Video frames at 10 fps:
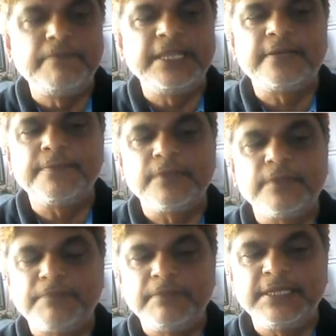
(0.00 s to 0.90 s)
Okay.
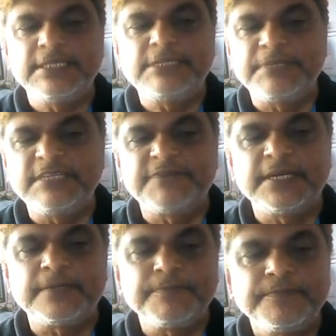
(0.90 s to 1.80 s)
Public is a
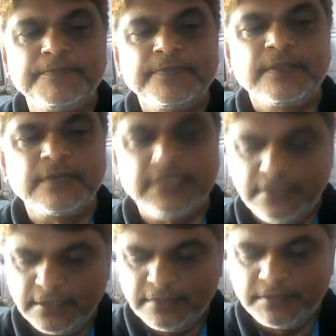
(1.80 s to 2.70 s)
specifier.
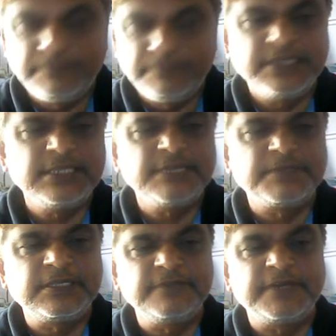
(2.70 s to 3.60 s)
Now what I'll do? I'll say
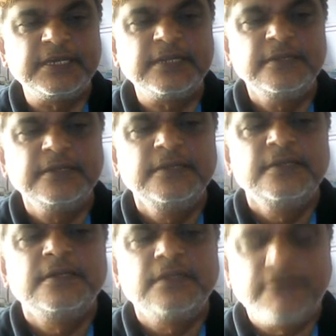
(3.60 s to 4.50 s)

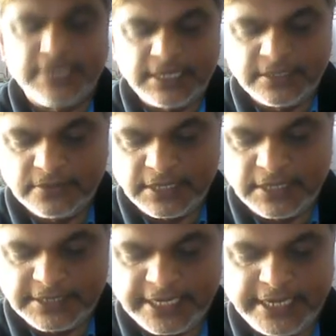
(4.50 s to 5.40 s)
int employee
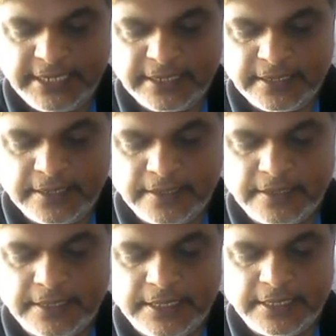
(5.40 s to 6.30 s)
number. Then I'll
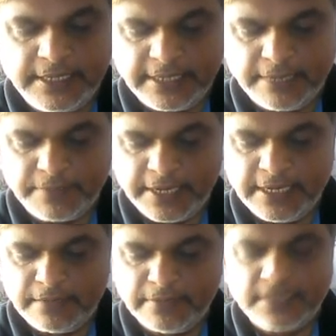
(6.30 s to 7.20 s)
say
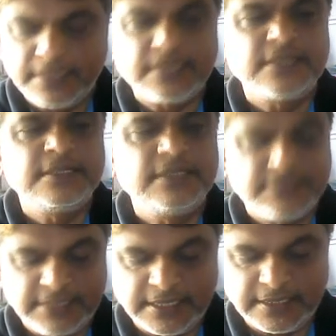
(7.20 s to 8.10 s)
char employee
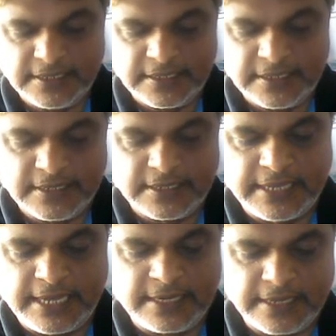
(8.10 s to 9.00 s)
name.
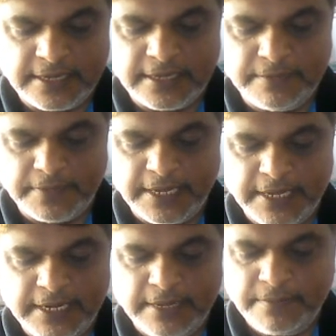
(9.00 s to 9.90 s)
Then
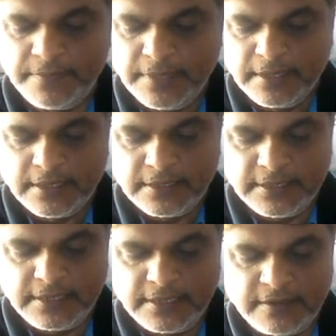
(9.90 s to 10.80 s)
varchar. I'll say
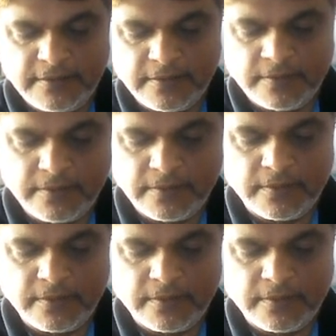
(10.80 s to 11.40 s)
some size.